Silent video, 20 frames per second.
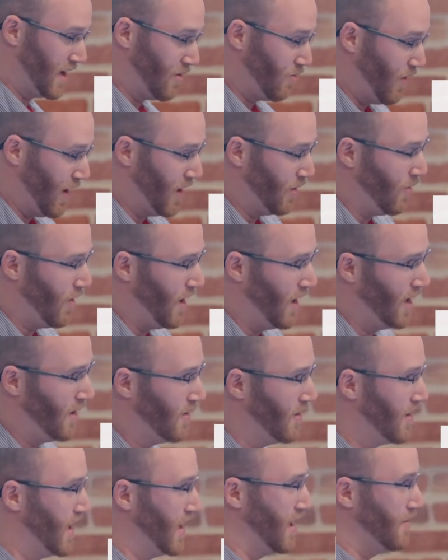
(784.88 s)
wait a while,
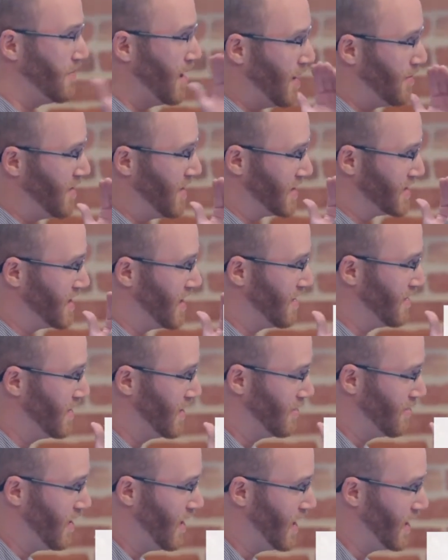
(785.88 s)
and I can pop things out of the
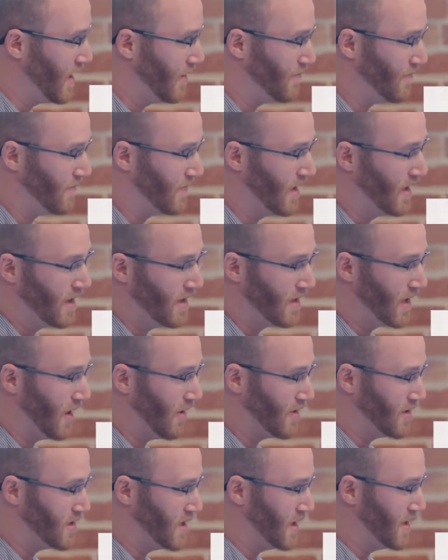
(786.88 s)
array, and I'm
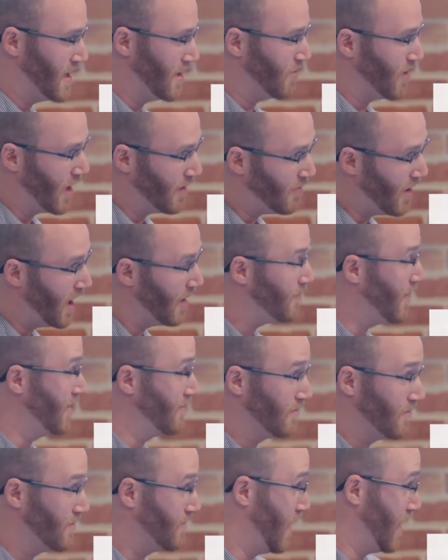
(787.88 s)
guaranteed that when I pop,
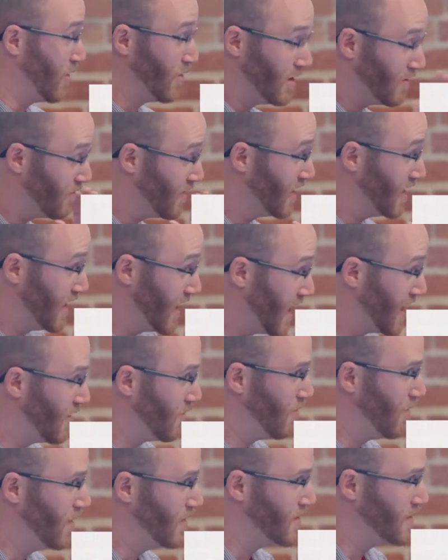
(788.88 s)
I only really get it
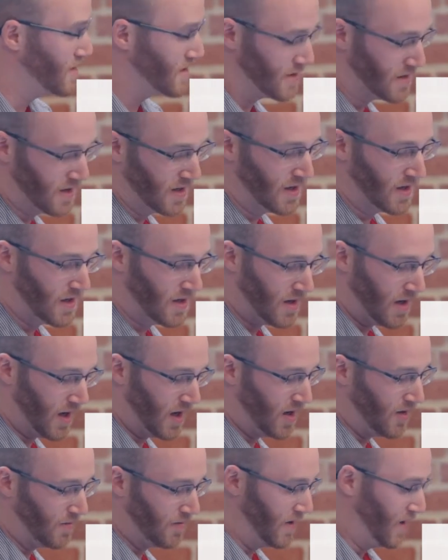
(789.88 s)
once.
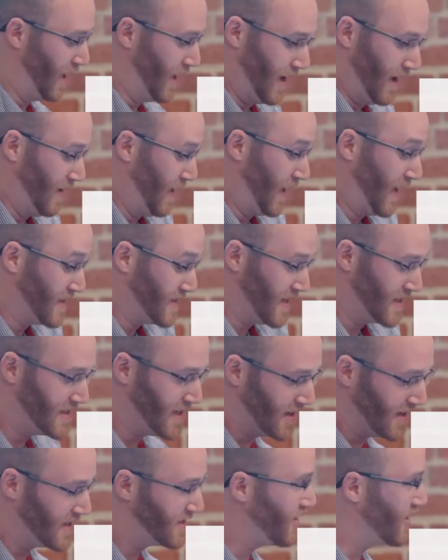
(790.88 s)
And I guess that's it.
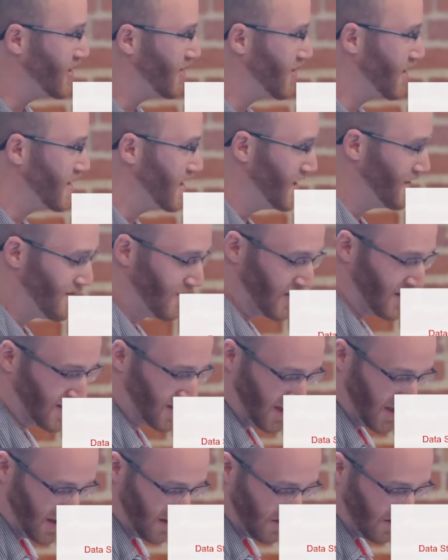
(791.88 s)
That's all you really need for this
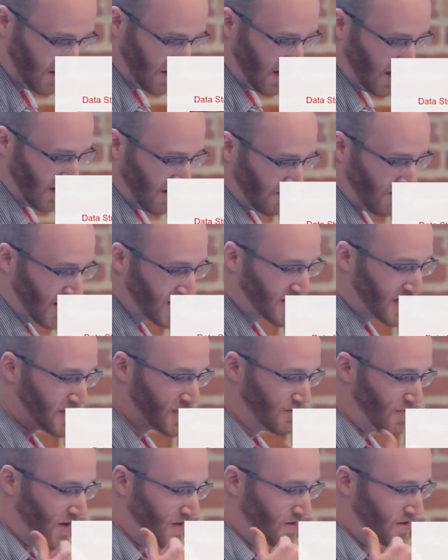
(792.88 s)
queue. Redis has
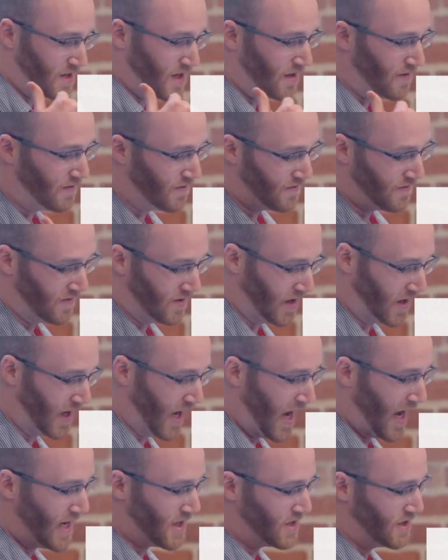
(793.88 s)
some other stuff, like
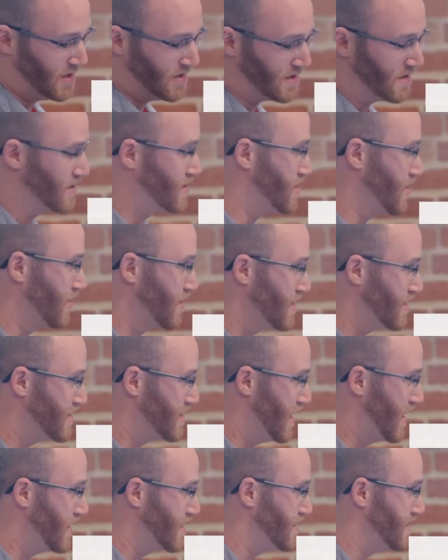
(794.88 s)
hashes and sorted
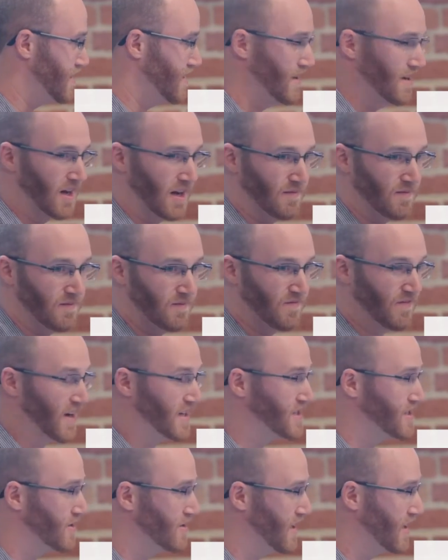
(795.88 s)
sets and
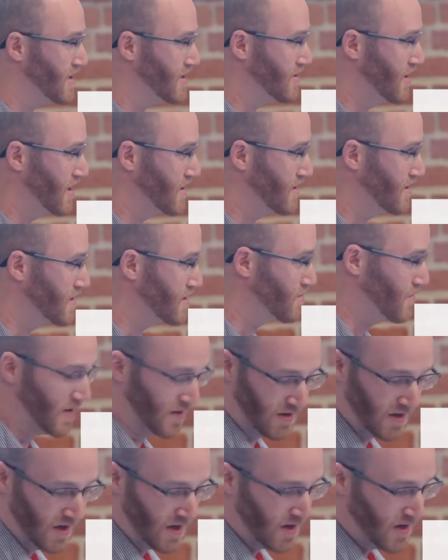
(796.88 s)
fancier data structures. But
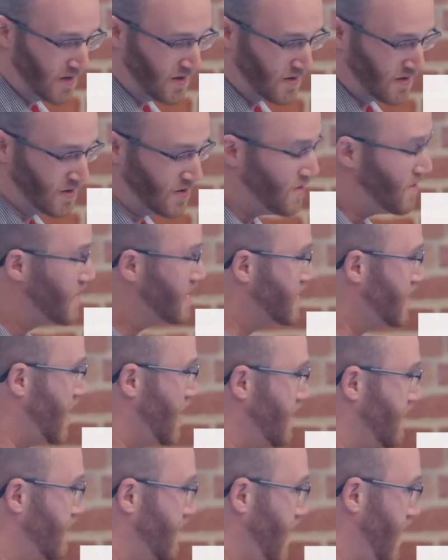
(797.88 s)
to do this kind
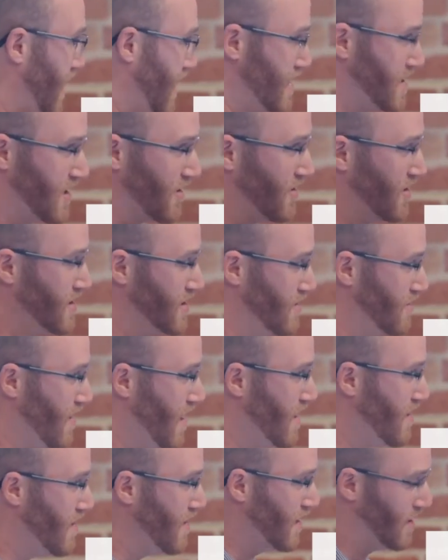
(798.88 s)
of asynchronous array
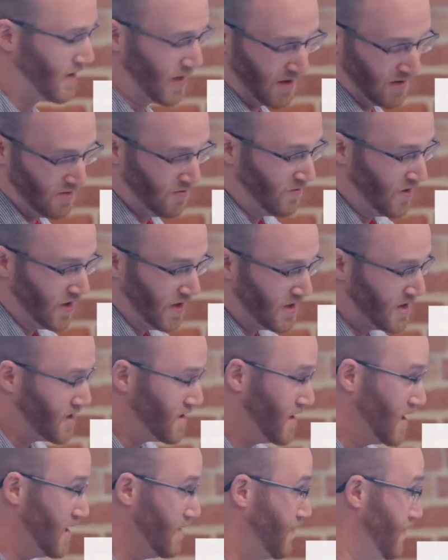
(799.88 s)
thing, like you really just
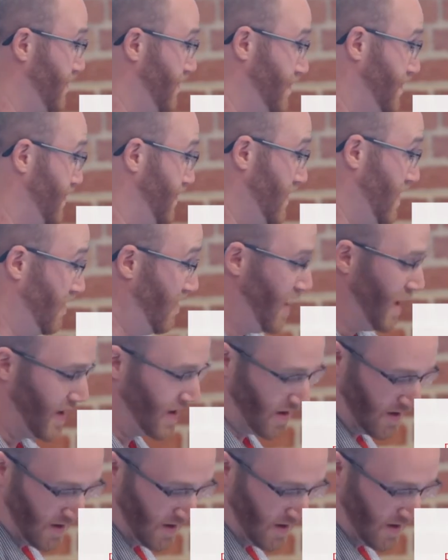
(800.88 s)
need array.